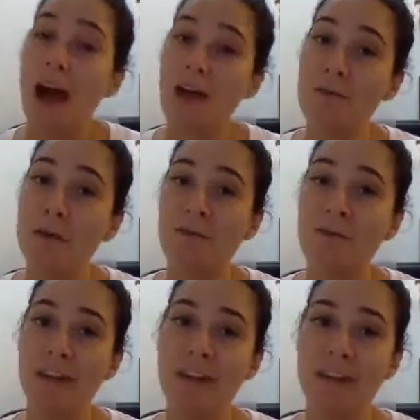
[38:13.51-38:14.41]
And you might
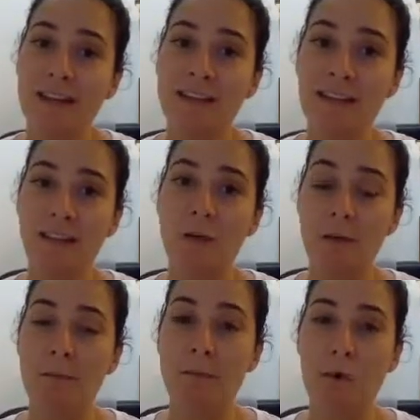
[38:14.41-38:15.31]
find that that's a little
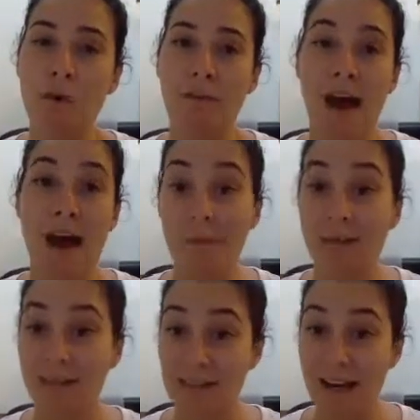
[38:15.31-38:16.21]
bit more of a
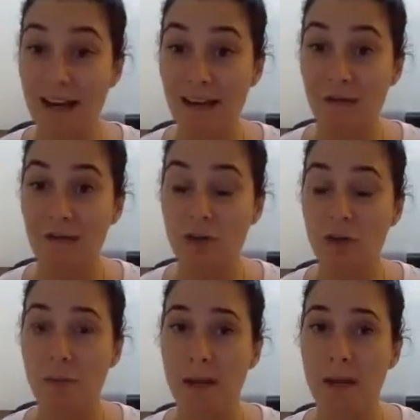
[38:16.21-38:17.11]
happier state for you
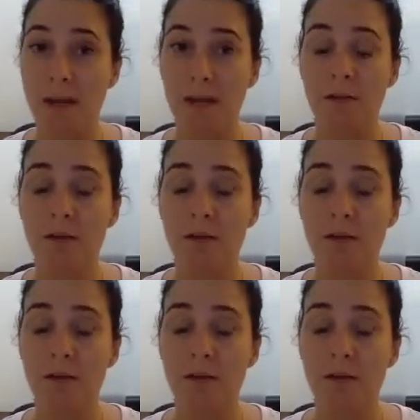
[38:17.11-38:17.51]
to be in.